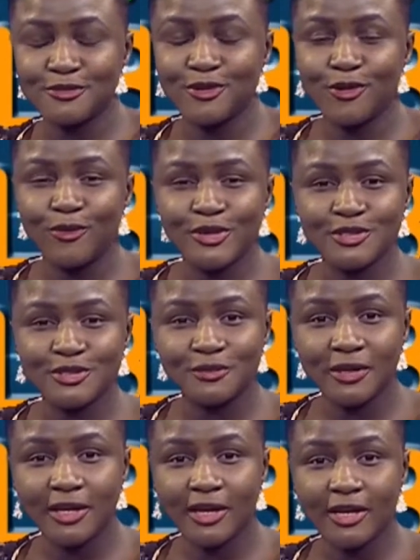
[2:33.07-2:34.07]
Before we went to the
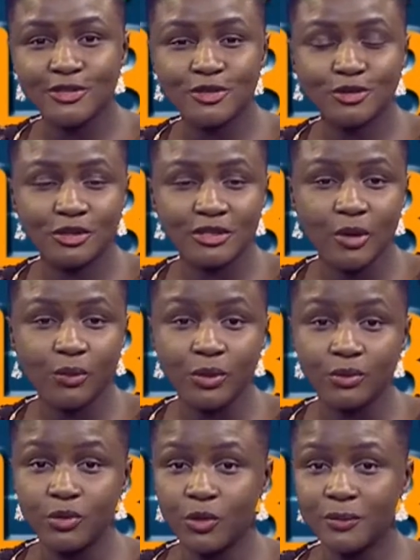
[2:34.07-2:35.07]
break, I told you that
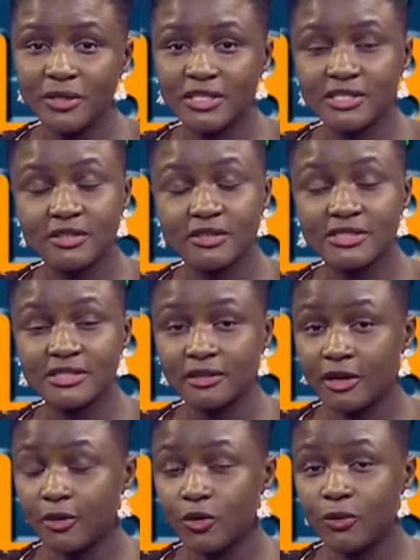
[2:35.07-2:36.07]
we will be discussing
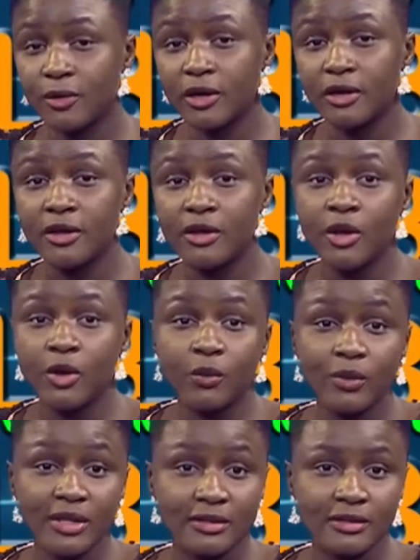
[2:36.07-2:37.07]
glaucoma
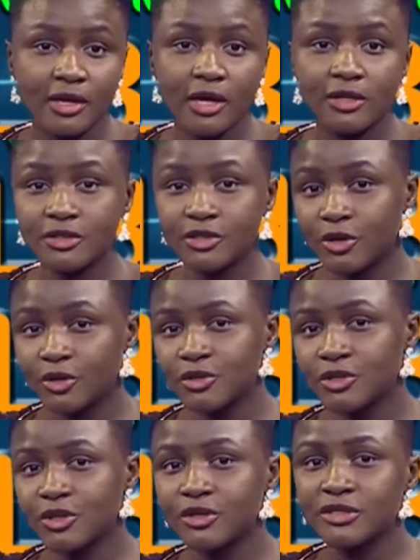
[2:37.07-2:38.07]
with
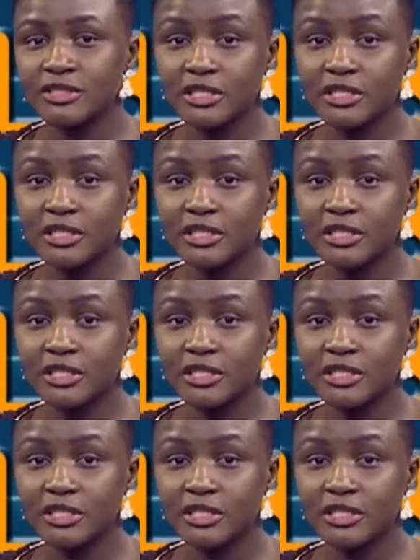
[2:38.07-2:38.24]
Dr.